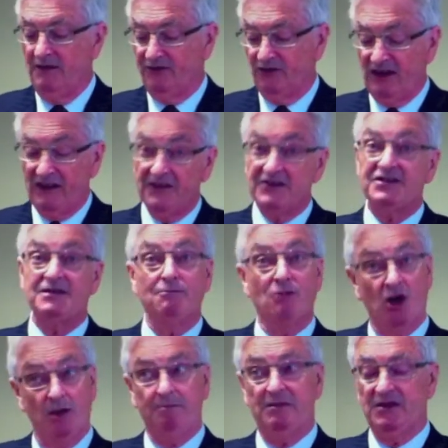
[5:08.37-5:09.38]
For others, it
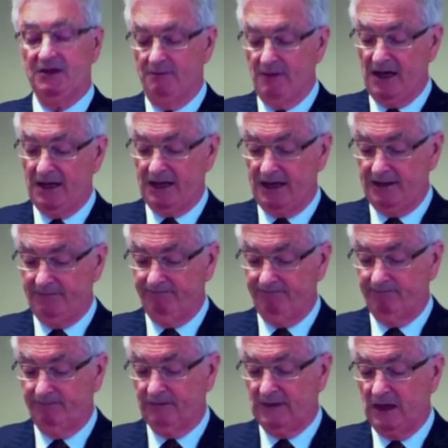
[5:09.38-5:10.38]
might be the money.
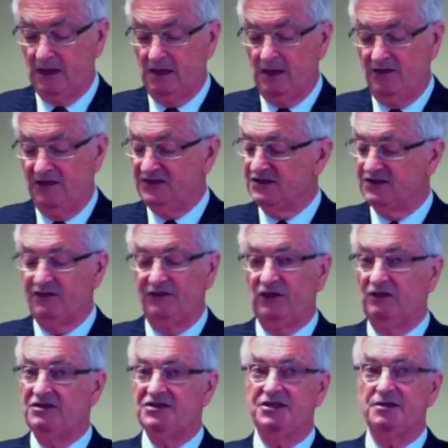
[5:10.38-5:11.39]
This is a
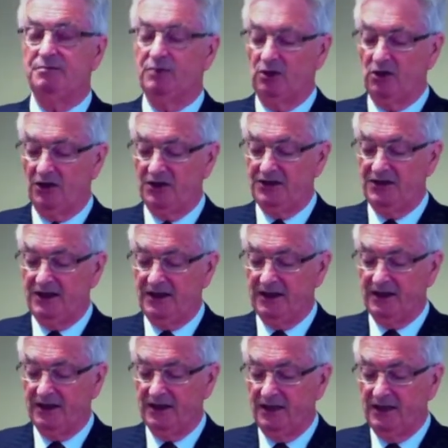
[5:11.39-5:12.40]
very simple
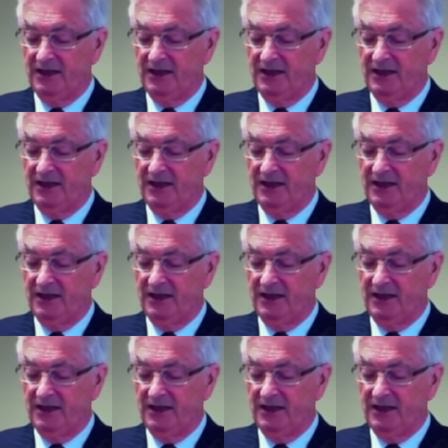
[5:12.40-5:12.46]
idea.